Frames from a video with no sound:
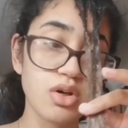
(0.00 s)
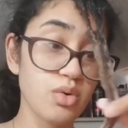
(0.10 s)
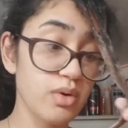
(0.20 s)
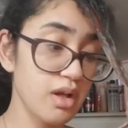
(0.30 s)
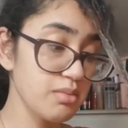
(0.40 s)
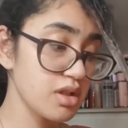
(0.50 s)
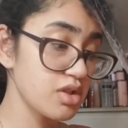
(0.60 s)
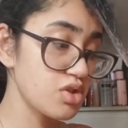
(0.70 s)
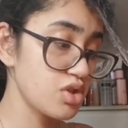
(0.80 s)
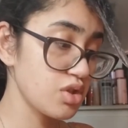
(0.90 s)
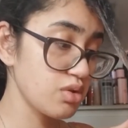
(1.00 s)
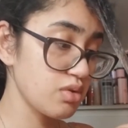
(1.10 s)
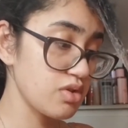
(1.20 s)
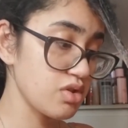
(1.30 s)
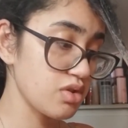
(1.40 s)
what I'm going to do
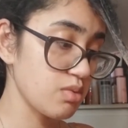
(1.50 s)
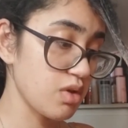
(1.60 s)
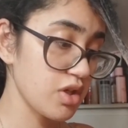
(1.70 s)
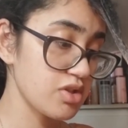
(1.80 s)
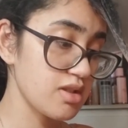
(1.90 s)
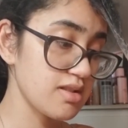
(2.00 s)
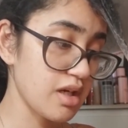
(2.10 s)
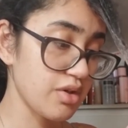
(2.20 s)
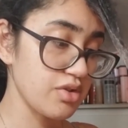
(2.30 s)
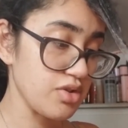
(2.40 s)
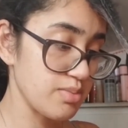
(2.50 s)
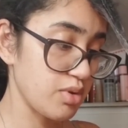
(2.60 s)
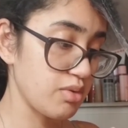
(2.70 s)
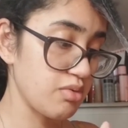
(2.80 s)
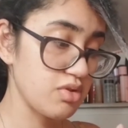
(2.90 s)
is just wash this out and just
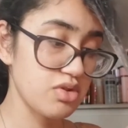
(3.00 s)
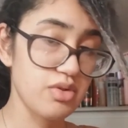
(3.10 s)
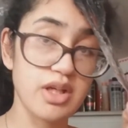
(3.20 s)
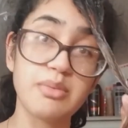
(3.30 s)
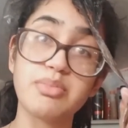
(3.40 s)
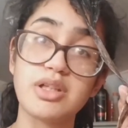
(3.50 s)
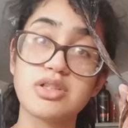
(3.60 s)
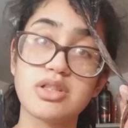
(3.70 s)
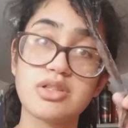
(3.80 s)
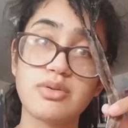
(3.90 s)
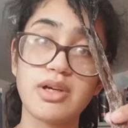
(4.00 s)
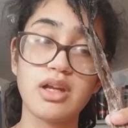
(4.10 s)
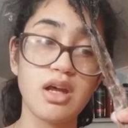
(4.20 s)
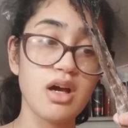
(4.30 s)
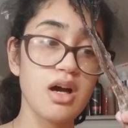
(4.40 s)
put straight up bleach into it.
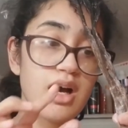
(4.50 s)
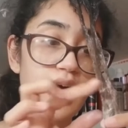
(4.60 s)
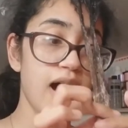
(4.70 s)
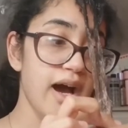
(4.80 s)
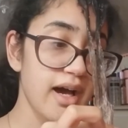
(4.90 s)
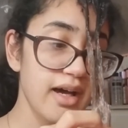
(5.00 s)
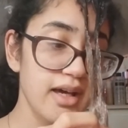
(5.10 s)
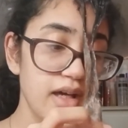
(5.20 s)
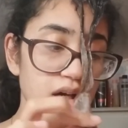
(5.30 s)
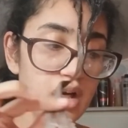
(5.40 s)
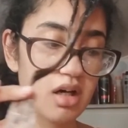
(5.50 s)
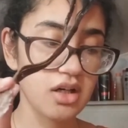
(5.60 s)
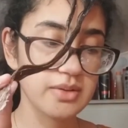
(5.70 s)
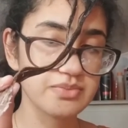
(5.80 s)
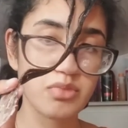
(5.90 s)
I
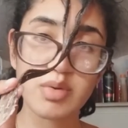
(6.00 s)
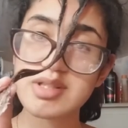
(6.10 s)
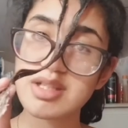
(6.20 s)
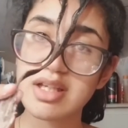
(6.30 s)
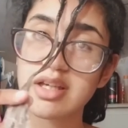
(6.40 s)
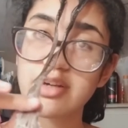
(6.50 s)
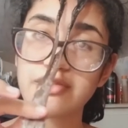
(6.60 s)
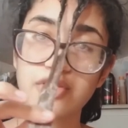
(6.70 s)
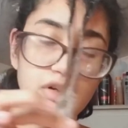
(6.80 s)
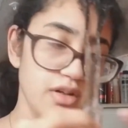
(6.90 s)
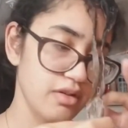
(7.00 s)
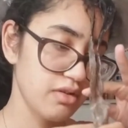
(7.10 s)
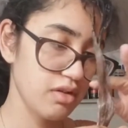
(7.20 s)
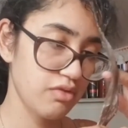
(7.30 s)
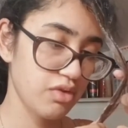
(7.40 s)
um, was sitting here for
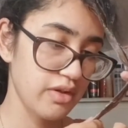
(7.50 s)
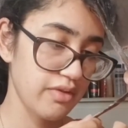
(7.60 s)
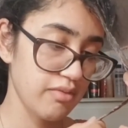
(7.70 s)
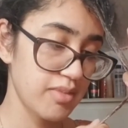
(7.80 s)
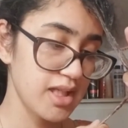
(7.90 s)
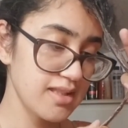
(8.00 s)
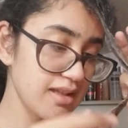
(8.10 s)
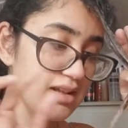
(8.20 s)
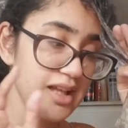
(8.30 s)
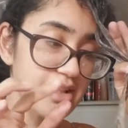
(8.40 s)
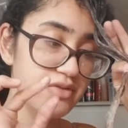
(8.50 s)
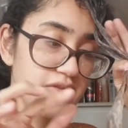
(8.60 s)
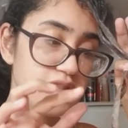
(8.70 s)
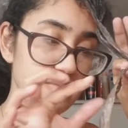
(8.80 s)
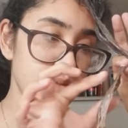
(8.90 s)
45 minutes, and the last
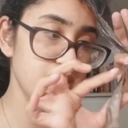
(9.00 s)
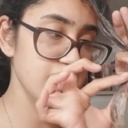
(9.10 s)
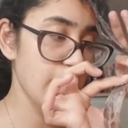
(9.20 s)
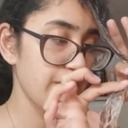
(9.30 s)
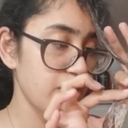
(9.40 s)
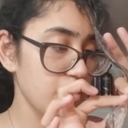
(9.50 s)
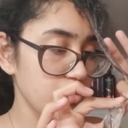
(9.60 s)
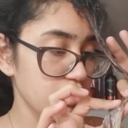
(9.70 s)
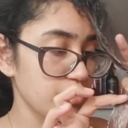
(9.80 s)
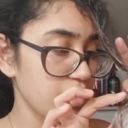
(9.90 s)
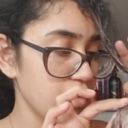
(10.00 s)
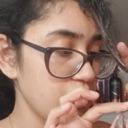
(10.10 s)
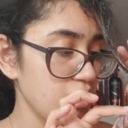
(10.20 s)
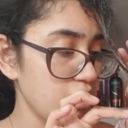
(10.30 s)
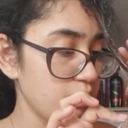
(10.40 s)
15 minutes I put a little bit
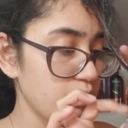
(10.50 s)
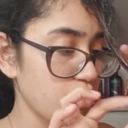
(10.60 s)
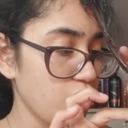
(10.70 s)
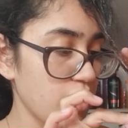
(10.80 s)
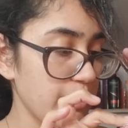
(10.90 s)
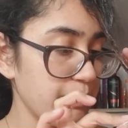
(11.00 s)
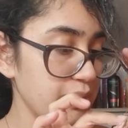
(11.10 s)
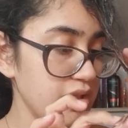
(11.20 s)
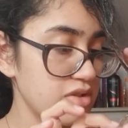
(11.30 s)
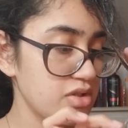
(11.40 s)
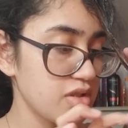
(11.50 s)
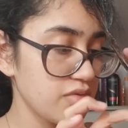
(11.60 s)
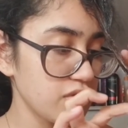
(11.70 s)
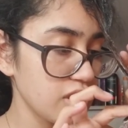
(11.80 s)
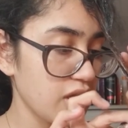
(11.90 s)
more bleach to
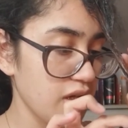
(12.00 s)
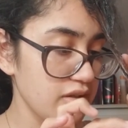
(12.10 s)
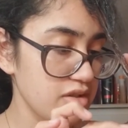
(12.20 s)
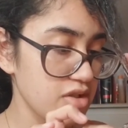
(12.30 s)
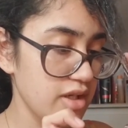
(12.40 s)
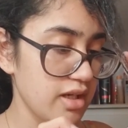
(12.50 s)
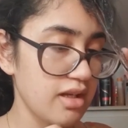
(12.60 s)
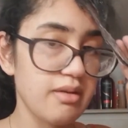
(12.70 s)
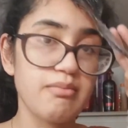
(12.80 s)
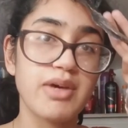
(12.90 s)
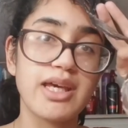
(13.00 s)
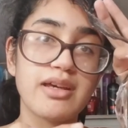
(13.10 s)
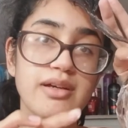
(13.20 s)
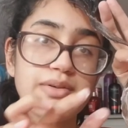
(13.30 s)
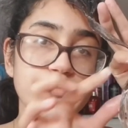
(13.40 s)
really concentrate it and make
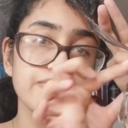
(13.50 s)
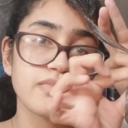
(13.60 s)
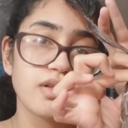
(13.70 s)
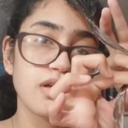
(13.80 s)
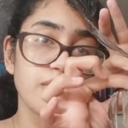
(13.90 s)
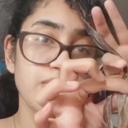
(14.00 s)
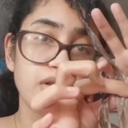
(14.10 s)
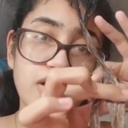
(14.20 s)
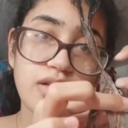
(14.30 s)
it completely